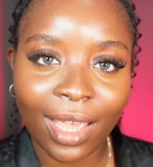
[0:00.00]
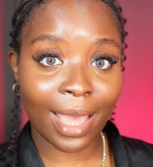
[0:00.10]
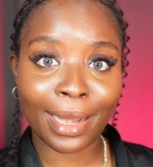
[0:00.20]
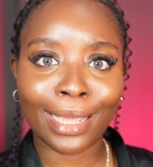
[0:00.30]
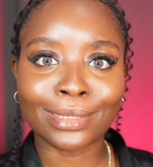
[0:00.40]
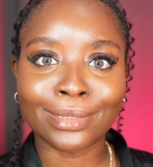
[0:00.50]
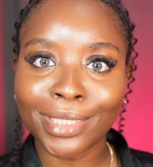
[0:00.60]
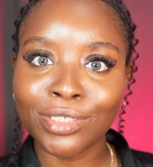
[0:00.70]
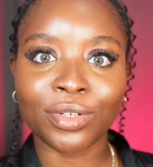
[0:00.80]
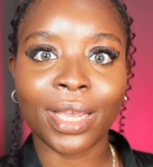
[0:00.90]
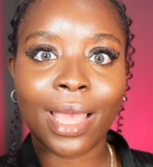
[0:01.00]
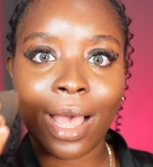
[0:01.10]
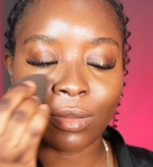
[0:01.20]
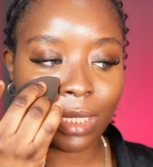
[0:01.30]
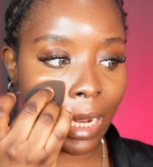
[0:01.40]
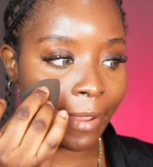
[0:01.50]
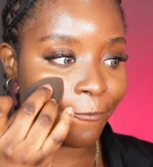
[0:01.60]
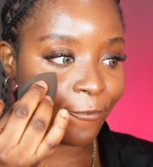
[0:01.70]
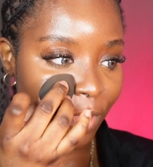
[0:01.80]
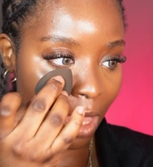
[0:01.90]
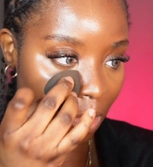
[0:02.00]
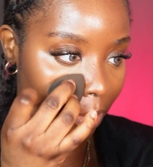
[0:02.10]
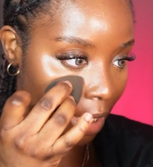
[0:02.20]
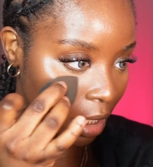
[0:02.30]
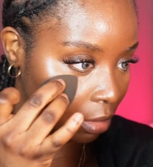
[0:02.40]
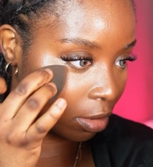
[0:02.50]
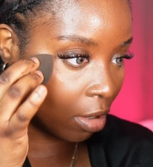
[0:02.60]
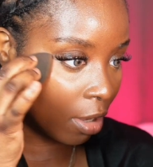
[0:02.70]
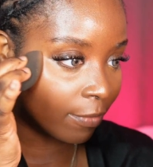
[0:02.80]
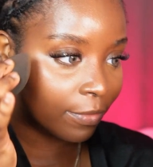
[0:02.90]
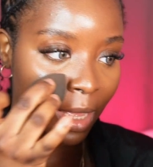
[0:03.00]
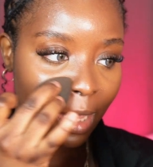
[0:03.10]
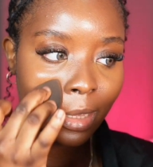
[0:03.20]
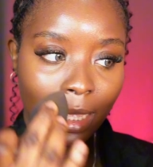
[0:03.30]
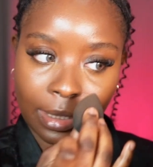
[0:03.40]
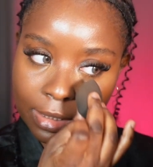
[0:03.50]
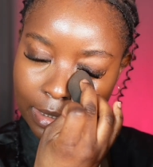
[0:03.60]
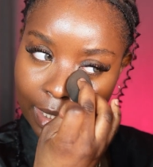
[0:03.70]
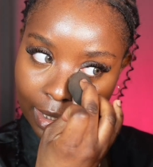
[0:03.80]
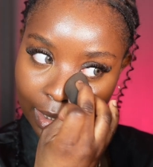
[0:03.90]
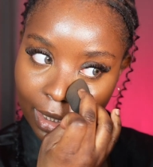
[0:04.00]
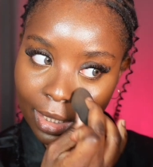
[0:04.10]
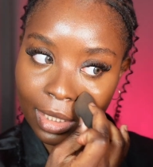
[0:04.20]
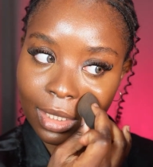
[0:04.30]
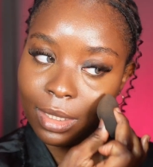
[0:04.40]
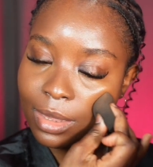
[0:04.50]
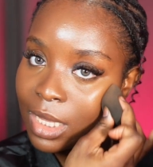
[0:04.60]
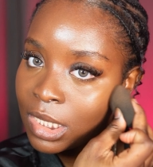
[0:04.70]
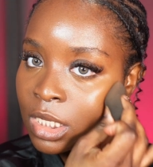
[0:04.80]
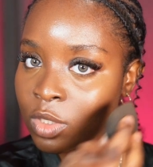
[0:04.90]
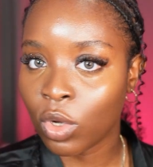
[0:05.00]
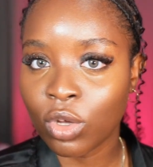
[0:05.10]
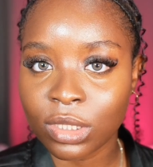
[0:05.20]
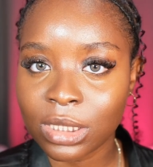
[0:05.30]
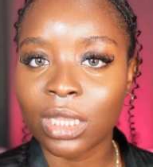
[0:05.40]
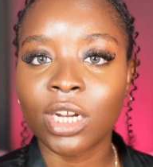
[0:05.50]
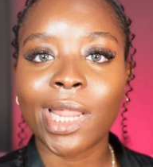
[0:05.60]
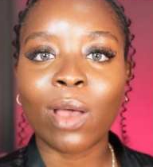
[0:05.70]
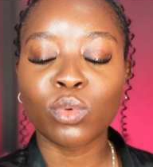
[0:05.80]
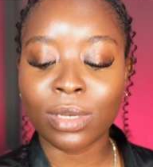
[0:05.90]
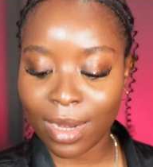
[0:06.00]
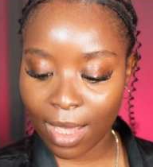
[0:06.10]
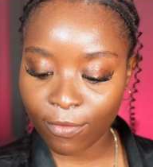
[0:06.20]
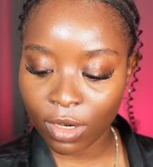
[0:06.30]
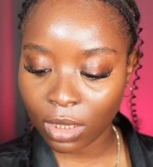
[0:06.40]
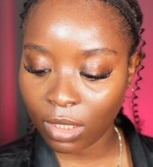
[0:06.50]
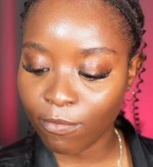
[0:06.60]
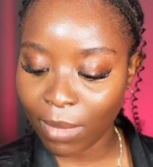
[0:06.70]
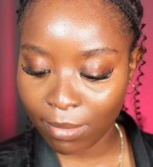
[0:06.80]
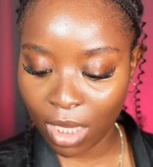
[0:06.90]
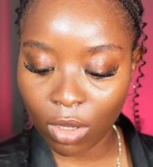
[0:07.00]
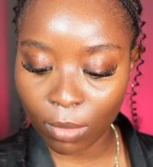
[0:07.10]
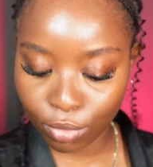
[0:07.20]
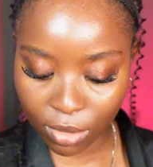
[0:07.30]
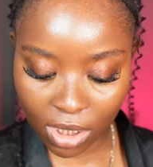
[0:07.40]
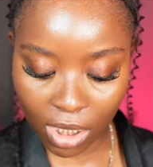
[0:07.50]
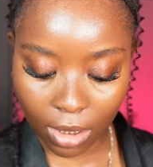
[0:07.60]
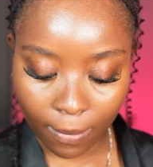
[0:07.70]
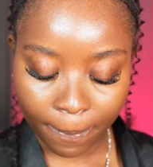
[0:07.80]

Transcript: And I did try it out and I fell in love instantly. Like this is one concealer that would never leave my makeup routine.